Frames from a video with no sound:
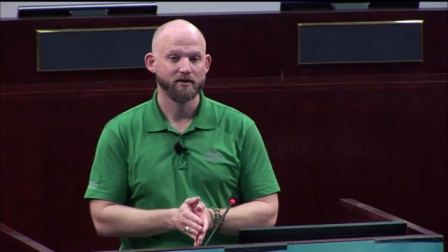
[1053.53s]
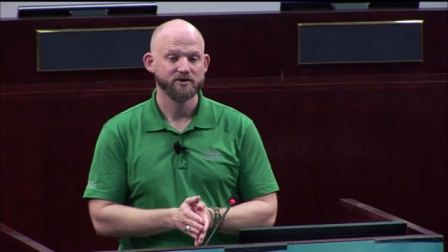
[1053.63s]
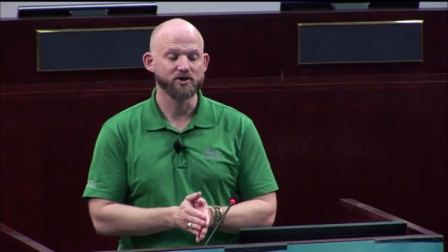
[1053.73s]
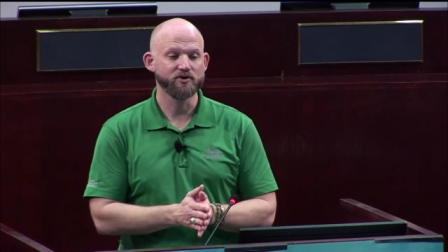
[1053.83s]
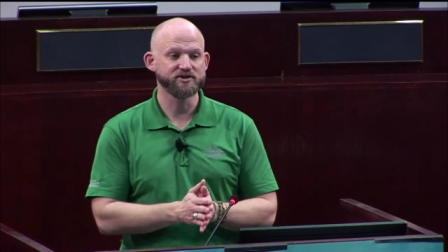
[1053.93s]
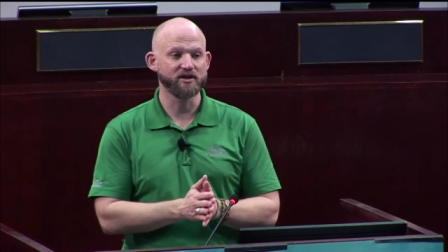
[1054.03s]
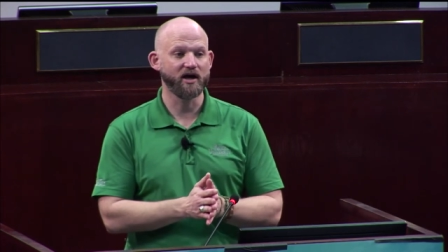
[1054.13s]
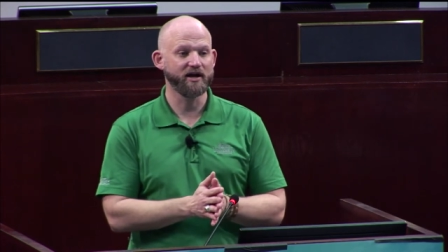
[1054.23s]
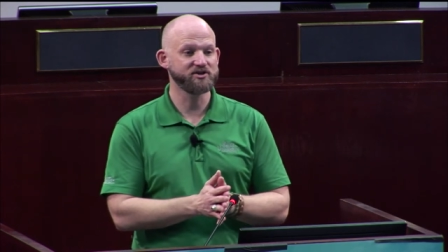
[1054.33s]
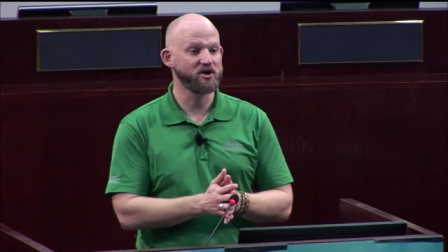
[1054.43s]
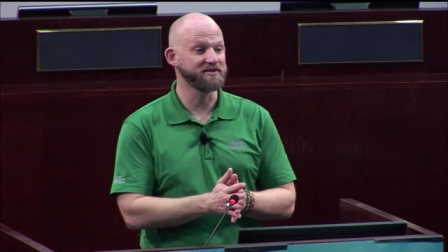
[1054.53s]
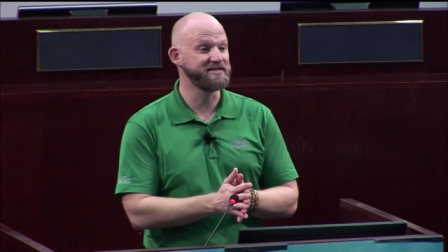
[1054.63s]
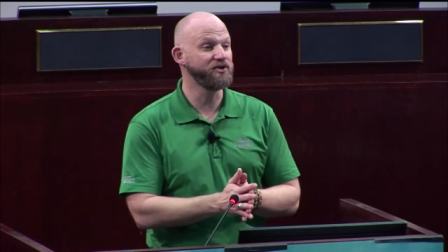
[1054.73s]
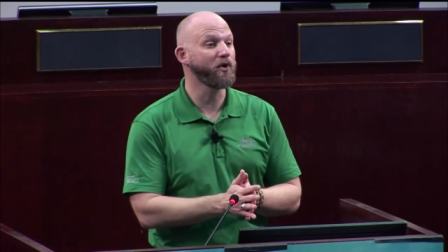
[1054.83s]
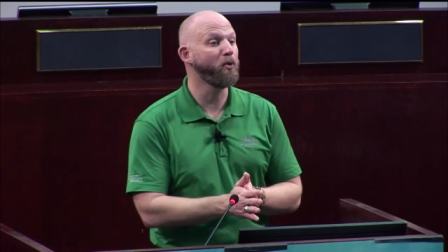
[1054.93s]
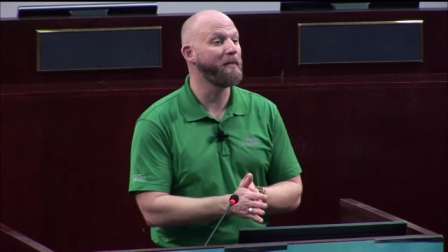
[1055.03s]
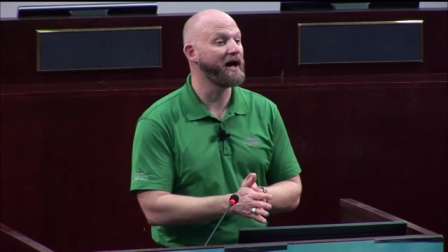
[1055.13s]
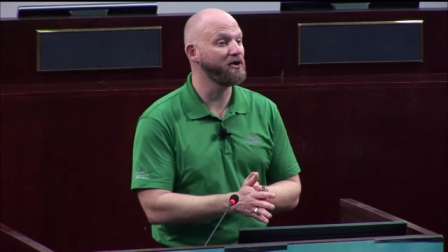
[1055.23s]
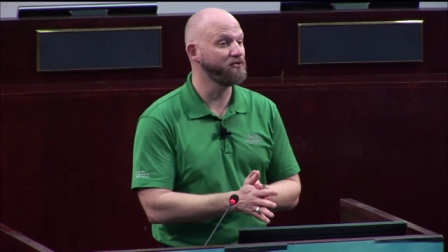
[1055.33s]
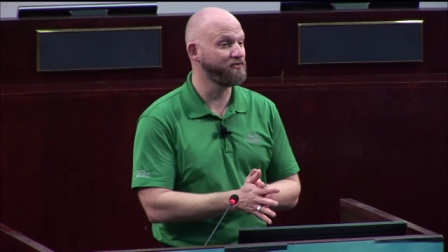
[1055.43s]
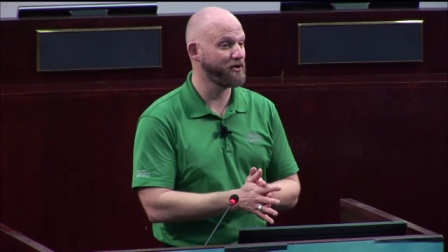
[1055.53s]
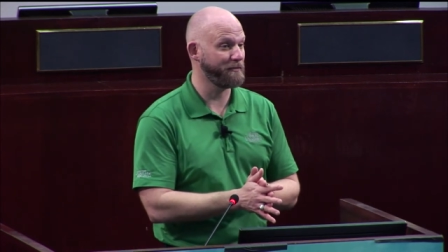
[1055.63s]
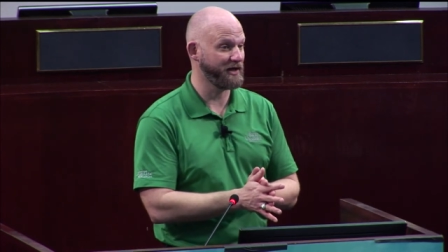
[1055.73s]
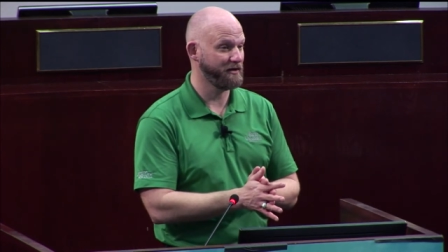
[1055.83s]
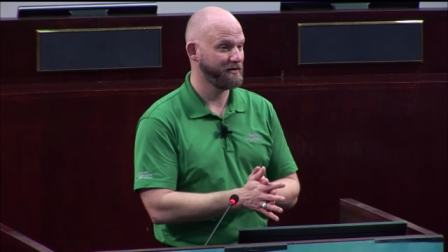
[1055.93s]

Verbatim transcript: So there's a lot, it's called zero miles farming.